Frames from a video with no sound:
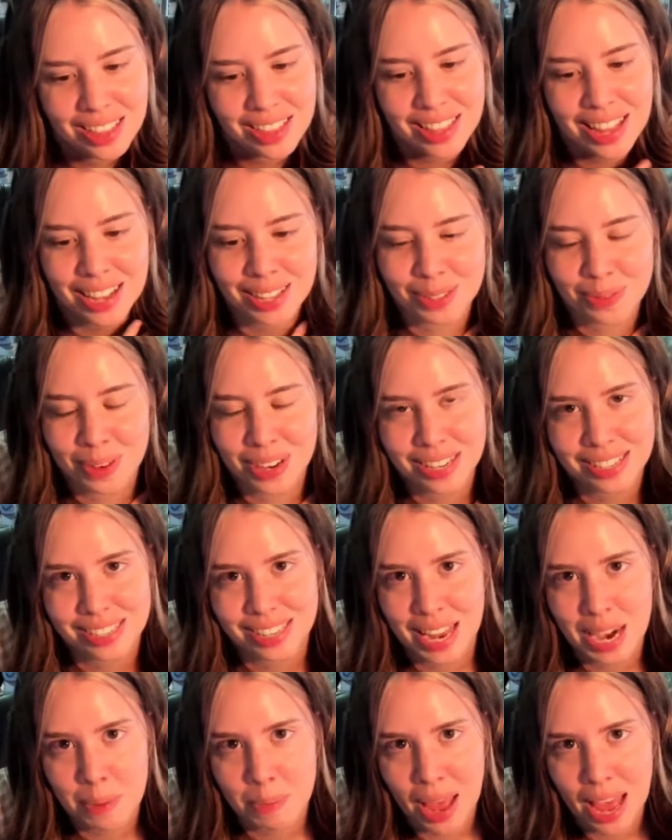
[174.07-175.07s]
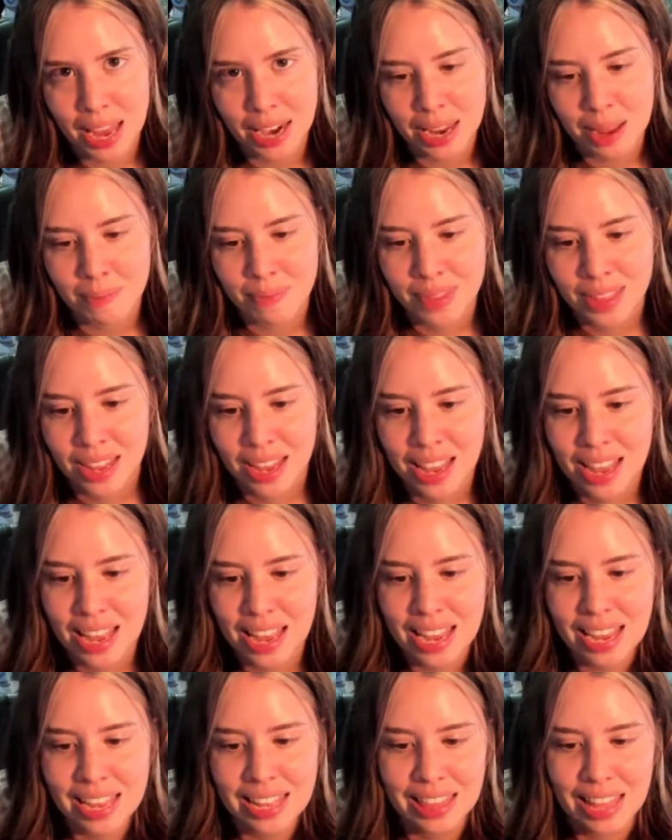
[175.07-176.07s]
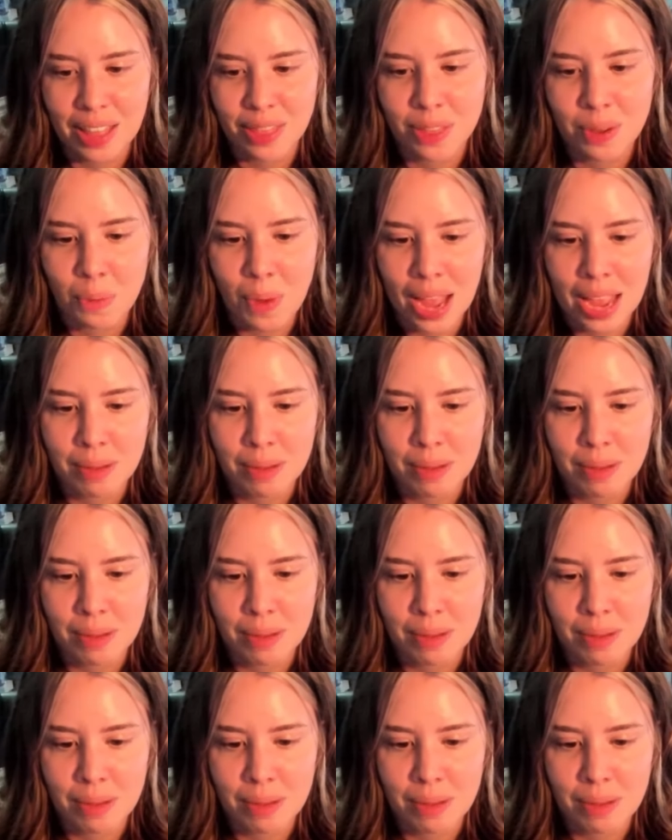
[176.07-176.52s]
That's what he said about him. He led the way